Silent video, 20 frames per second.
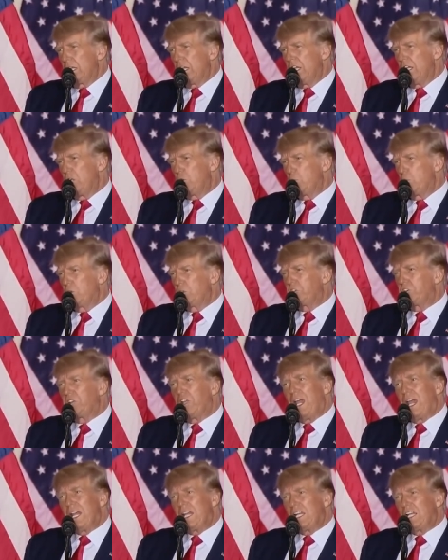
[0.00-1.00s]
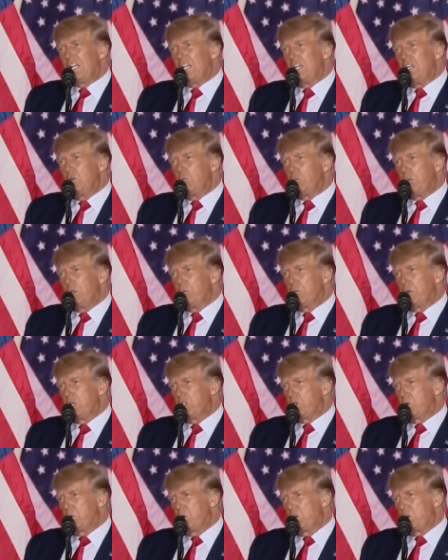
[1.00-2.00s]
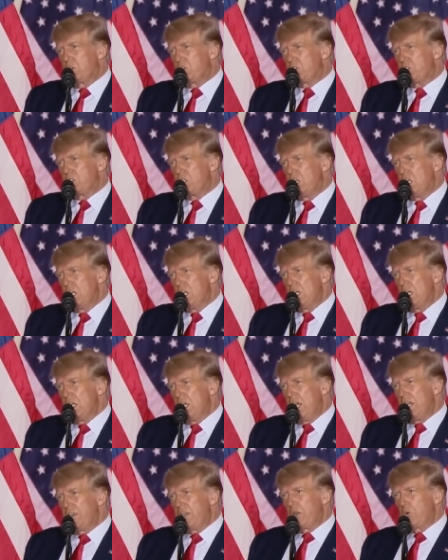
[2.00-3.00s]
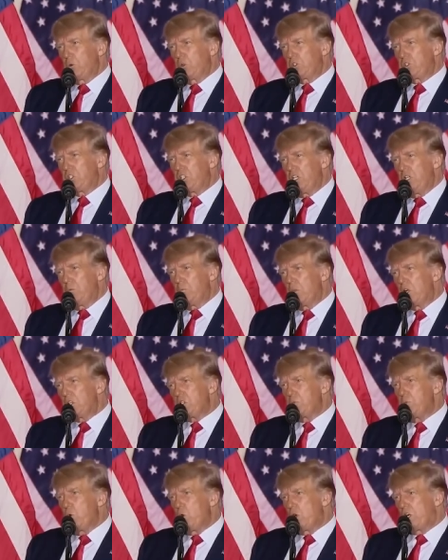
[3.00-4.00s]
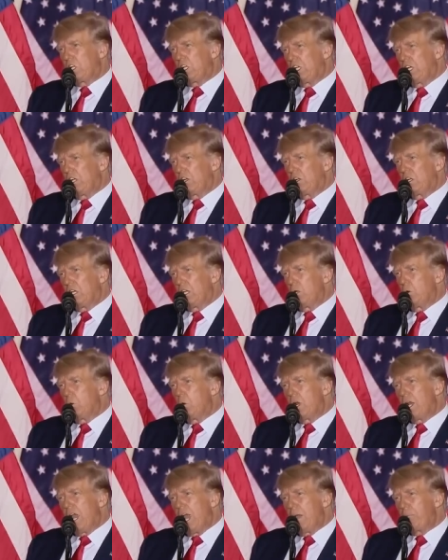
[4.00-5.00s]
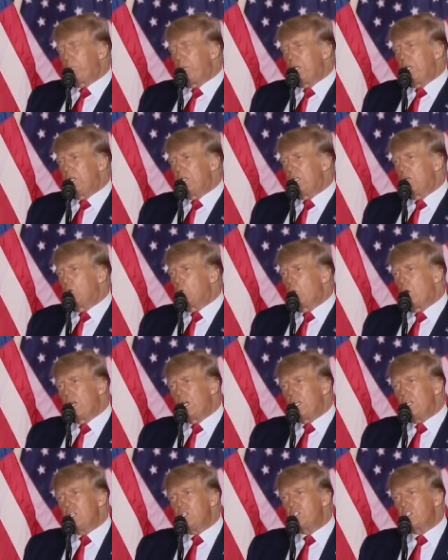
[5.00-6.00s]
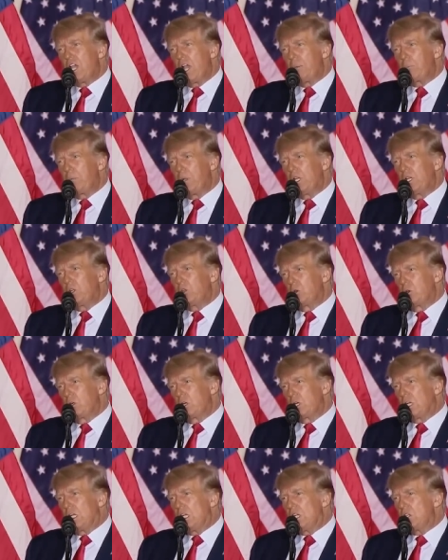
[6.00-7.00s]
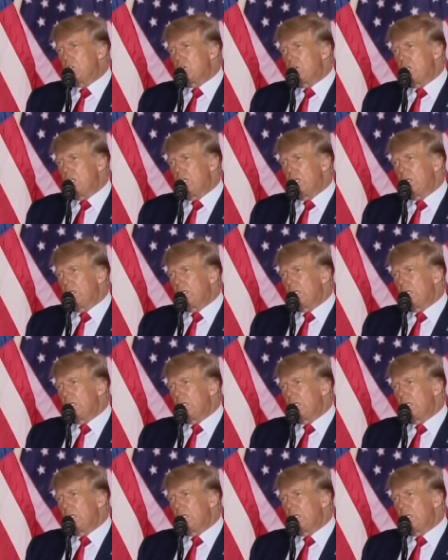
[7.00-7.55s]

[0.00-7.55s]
it will sadly be much worse, and they will see much more clearly what happened and what is happening to our country.